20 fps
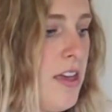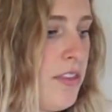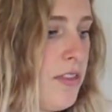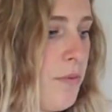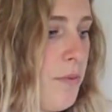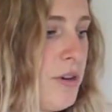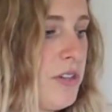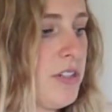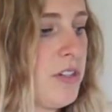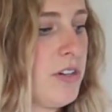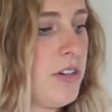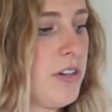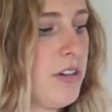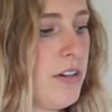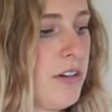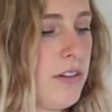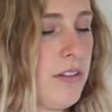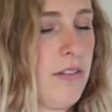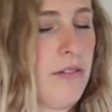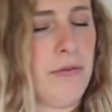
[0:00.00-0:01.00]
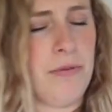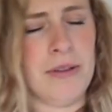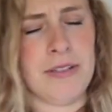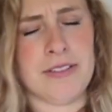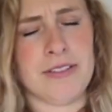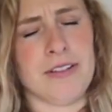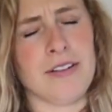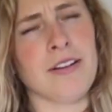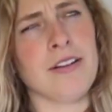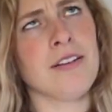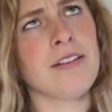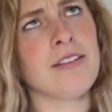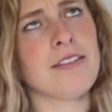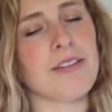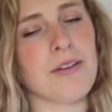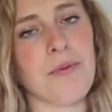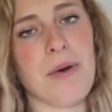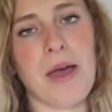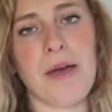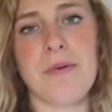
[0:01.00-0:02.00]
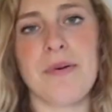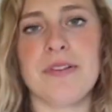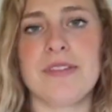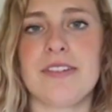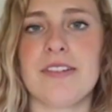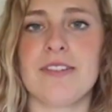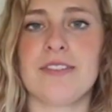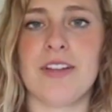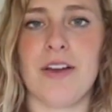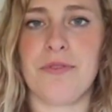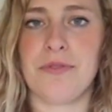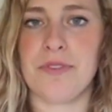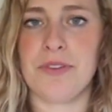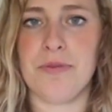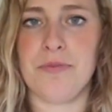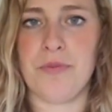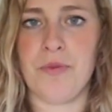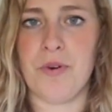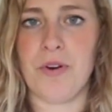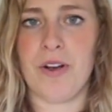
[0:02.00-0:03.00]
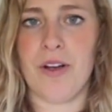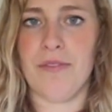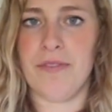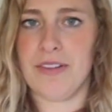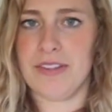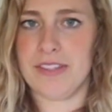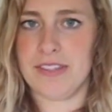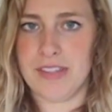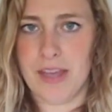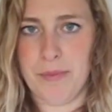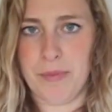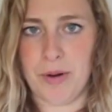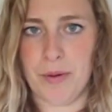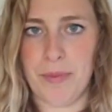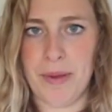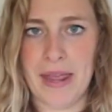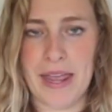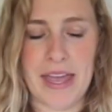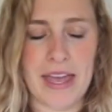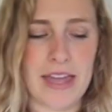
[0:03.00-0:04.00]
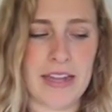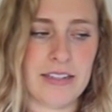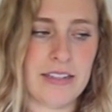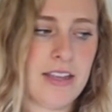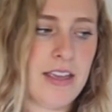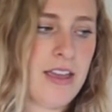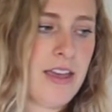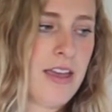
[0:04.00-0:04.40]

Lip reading: The white ones are definitely more of a summer pant.